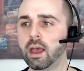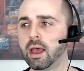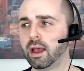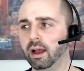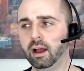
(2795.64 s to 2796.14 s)

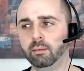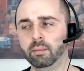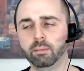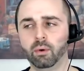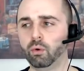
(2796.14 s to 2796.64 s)
Um,
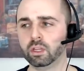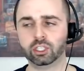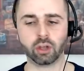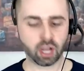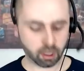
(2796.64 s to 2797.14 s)
but let's
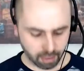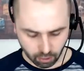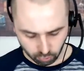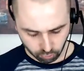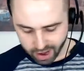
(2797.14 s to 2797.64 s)
talk
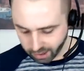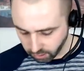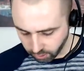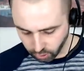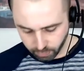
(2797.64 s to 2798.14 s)
about rank a
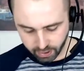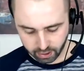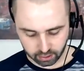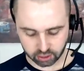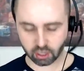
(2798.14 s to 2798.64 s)
little bit.
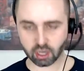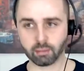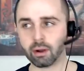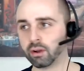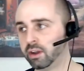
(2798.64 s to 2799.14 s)
Let's talk
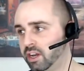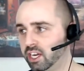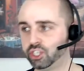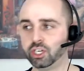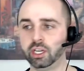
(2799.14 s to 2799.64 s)
about
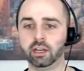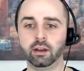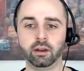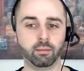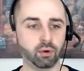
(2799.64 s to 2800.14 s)
condition,
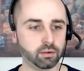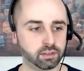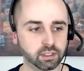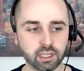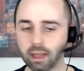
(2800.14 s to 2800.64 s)
number of
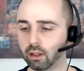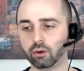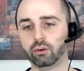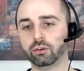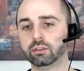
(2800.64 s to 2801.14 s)

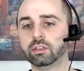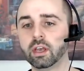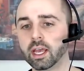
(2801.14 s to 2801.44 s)
sellers.